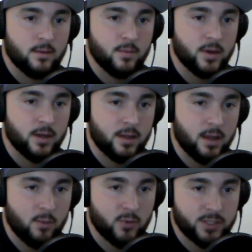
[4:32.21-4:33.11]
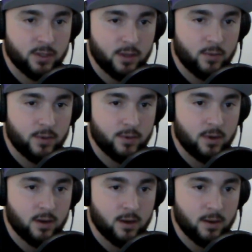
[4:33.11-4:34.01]
But yeah, I'm with you on that
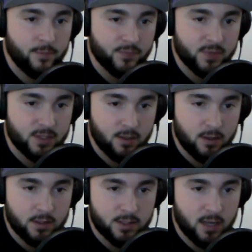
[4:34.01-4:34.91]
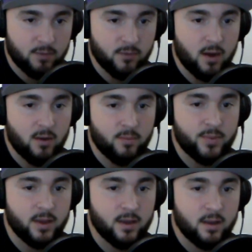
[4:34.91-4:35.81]
one. Second round
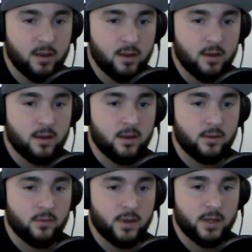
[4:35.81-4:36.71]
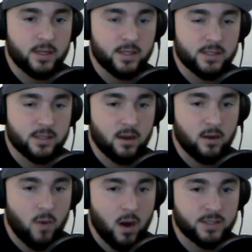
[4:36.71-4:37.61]
pick is
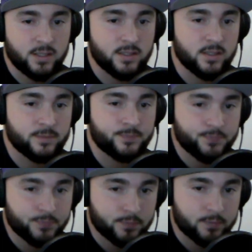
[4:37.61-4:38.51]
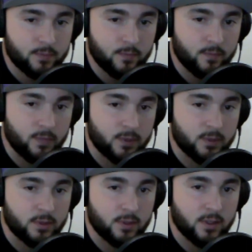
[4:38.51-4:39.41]
Washington.
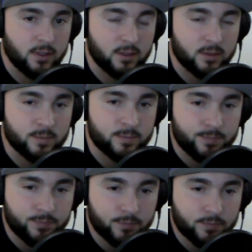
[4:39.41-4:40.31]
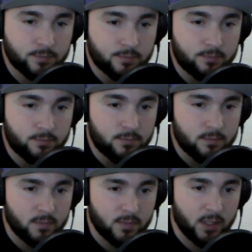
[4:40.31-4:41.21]
Um,
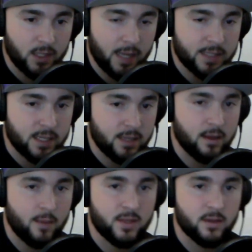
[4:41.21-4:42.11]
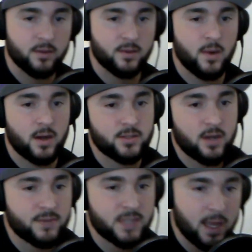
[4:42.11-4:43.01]
they said, the mock
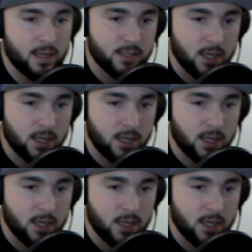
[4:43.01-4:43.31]
drafts has